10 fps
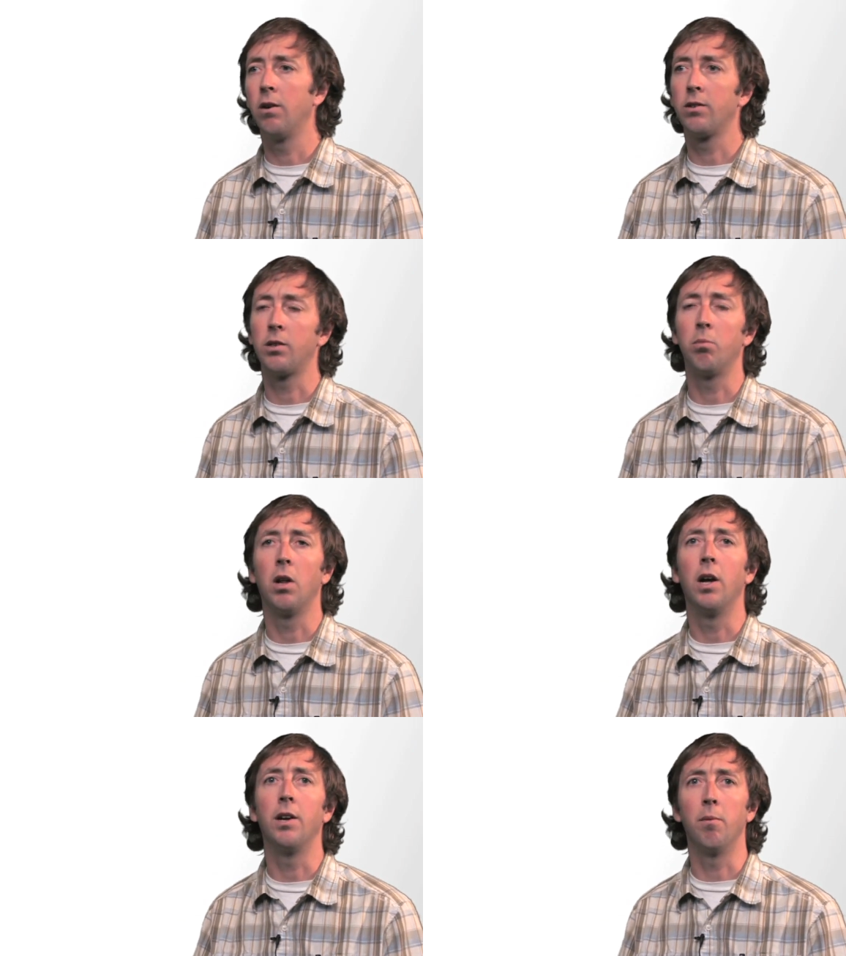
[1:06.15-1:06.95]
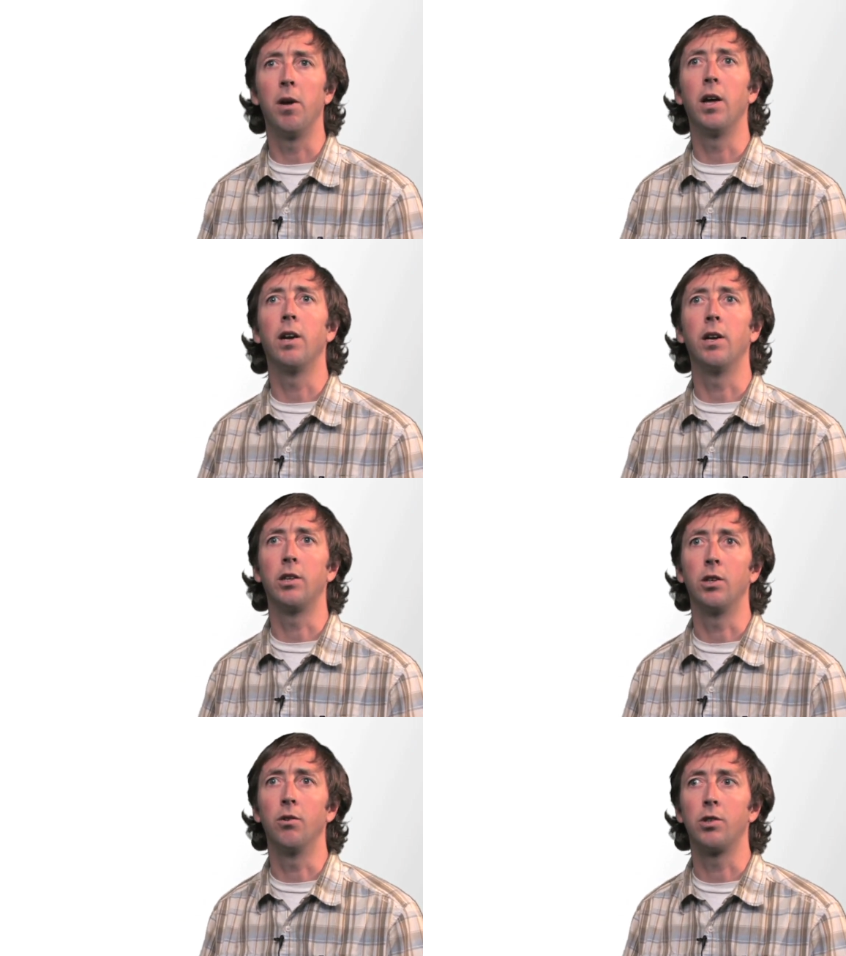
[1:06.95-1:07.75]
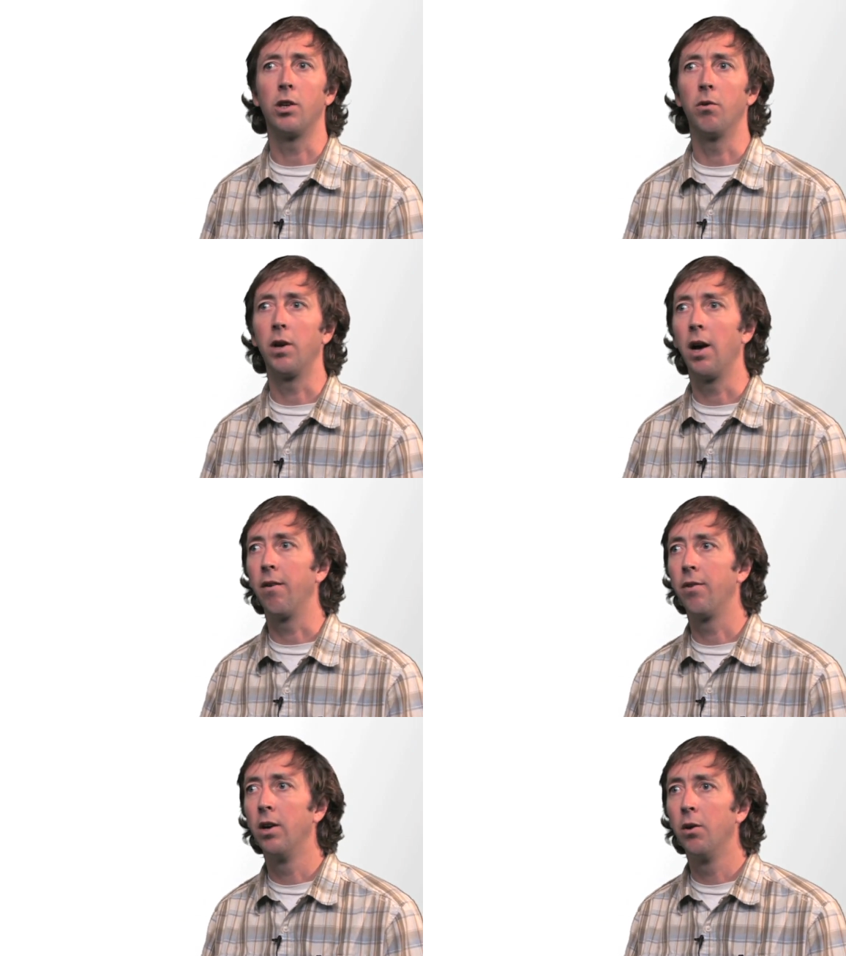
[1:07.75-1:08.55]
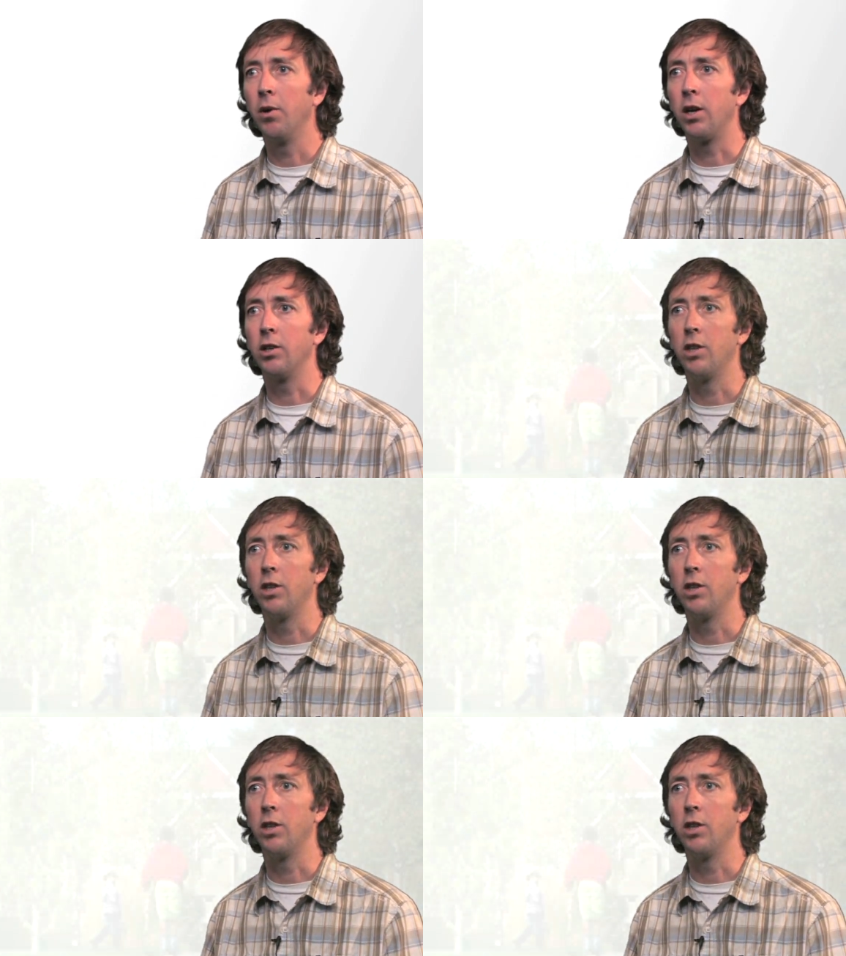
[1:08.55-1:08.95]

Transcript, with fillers: a supply and demand issue. So we have we can